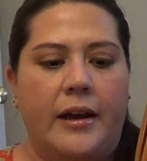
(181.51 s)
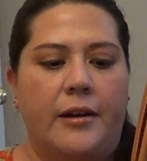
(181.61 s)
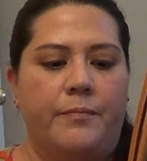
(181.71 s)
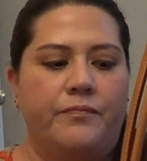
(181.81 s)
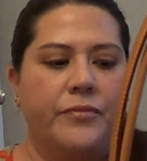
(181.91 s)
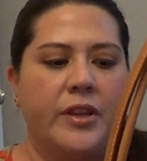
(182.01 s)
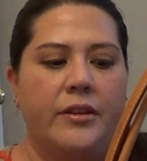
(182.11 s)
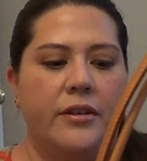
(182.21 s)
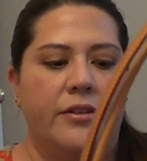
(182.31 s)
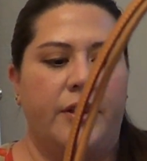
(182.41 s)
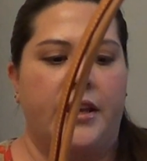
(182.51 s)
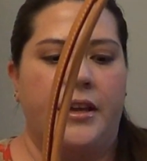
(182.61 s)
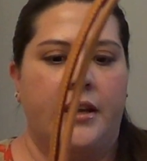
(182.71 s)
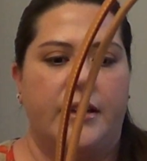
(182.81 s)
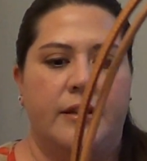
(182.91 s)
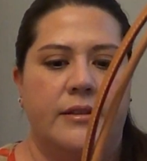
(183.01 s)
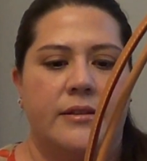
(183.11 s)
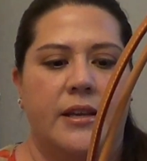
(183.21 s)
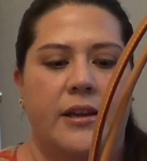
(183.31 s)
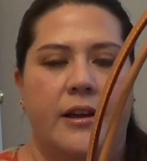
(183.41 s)
The other thing
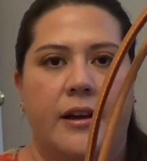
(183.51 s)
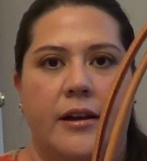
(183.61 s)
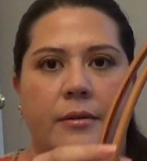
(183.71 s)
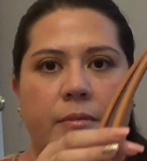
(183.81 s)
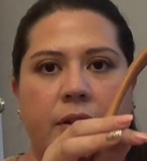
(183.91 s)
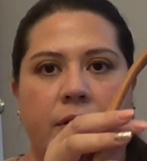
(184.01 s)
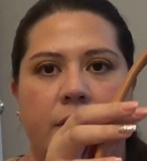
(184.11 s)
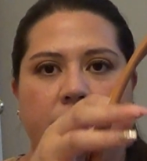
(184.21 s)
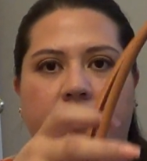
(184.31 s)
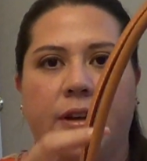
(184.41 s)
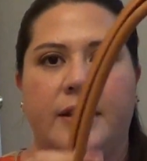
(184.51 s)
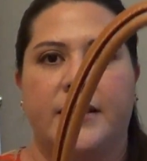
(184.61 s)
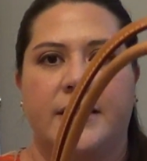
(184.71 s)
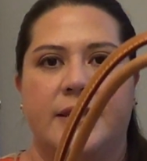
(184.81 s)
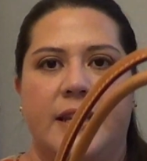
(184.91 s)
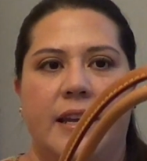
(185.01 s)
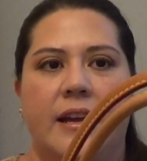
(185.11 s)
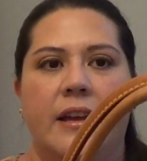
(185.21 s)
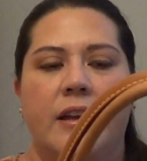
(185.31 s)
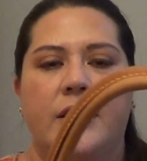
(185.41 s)
is, you guys can see
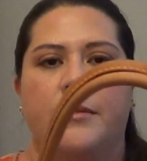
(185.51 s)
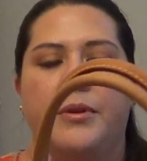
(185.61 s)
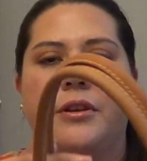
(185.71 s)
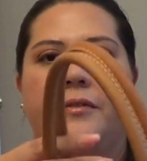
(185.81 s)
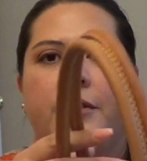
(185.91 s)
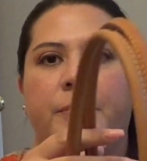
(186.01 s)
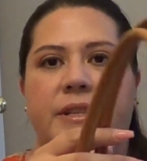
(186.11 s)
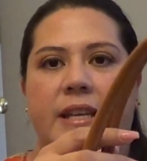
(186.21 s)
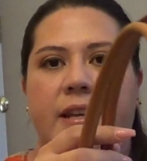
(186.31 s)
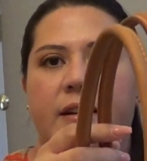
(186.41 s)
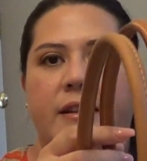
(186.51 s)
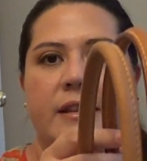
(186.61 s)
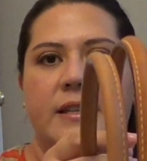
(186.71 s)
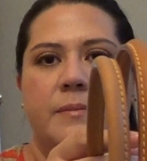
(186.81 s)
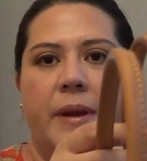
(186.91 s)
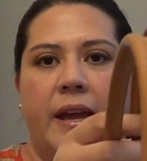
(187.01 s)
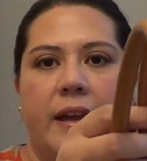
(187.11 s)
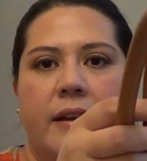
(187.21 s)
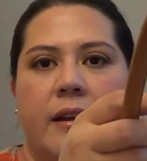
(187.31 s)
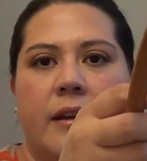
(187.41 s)
the beautiful patina on this
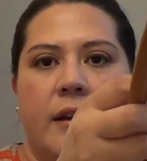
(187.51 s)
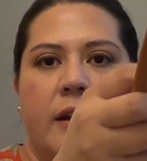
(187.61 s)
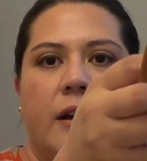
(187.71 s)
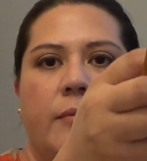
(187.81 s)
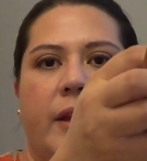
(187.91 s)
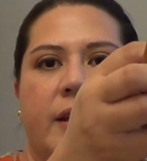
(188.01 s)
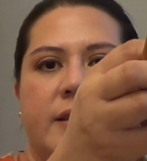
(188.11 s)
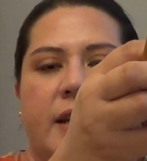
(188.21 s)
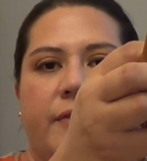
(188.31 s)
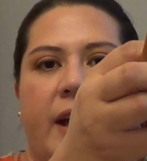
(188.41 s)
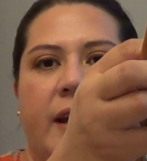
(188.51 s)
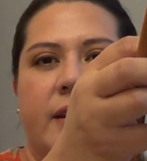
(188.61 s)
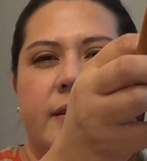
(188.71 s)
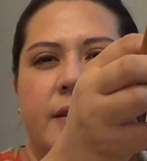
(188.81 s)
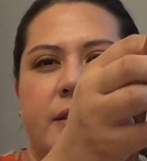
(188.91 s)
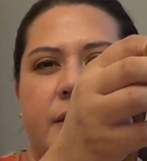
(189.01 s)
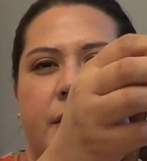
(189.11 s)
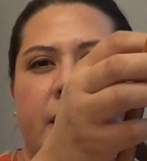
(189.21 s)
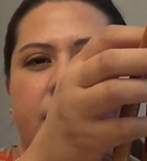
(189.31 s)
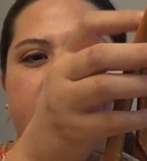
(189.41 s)
bag. Like I said, I've had it since
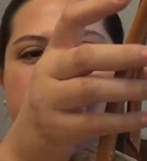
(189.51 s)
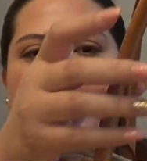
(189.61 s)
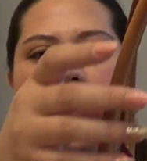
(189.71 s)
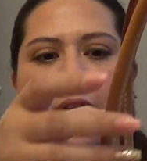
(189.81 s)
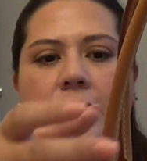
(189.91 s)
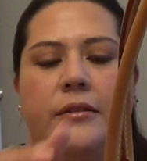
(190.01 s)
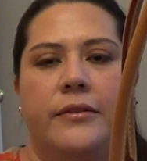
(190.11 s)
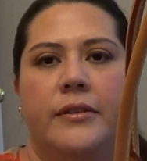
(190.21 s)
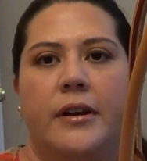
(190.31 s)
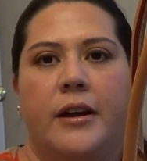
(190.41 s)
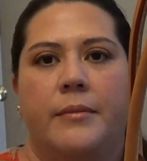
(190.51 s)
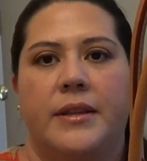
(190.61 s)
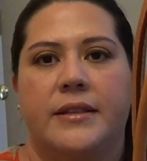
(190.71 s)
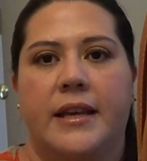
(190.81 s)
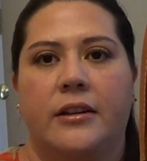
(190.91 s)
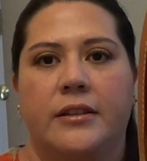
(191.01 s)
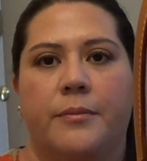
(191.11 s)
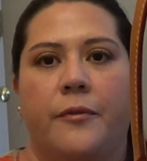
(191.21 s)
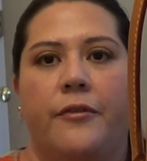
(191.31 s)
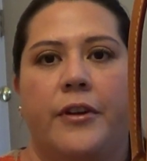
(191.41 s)
2012. It's held up
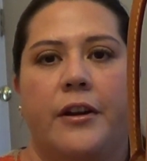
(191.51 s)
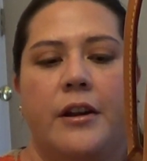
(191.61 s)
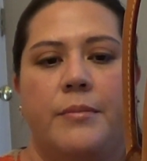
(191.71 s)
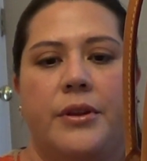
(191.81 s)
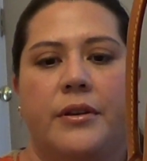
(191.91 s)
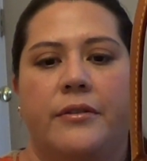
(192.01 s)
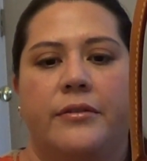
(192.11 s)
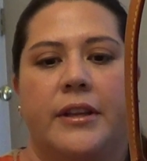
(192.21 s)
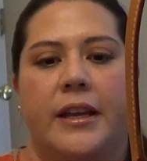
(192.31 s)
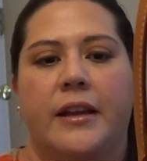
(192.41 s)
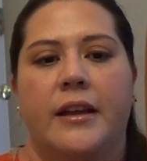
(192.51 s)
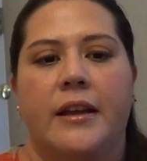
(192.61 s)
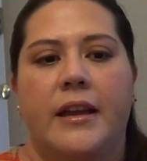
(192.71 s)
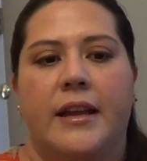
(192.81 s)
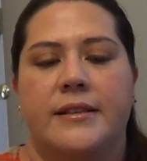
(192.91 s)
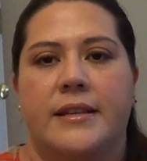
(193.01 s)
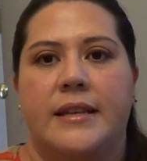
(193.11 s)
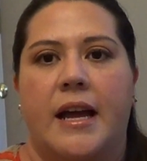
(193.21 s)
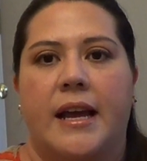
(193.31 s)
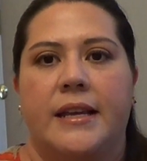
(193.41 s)
very beautifully. It has a
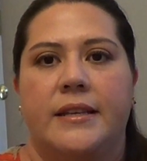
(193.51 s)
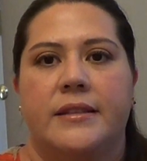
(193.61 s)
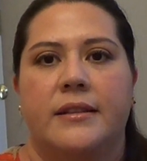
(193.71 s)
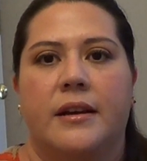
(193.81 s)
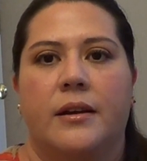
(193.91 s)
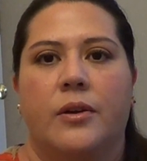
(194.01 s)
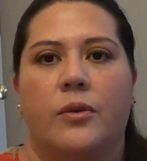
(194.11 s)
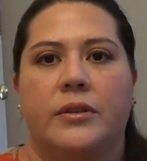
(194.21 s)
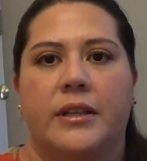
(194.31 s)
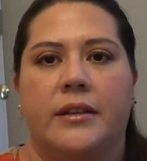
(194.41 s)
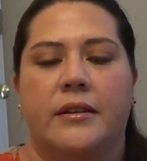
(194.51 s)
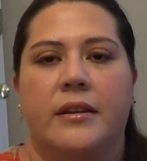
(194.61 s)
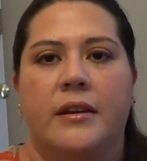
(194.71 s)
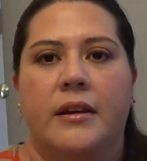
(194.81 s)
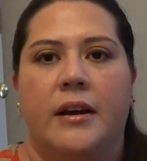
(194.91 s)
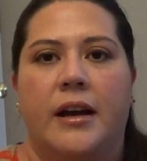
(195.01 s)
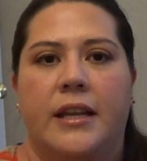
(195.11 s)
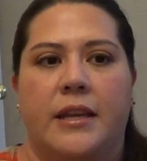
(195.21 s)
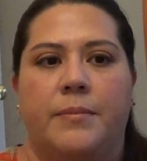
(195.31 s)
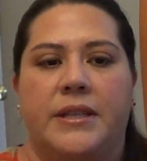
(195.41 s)
nice golden
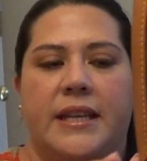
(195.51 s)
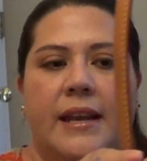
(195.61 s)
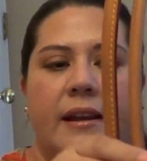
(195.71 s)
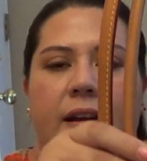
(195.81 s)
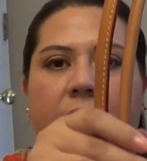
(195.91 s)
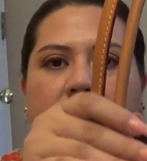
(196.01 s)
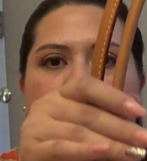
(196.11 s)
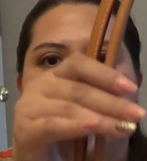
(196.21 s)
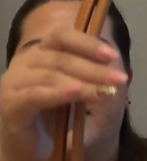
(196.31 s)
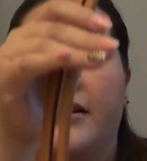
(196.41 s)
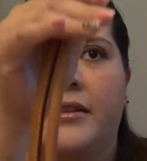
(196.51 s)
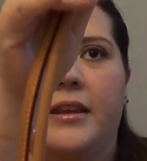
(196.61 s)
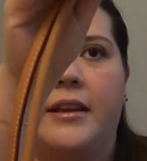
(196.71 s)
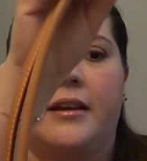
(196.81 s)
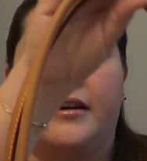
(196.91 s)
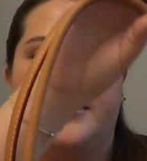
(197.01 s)
honey patina on the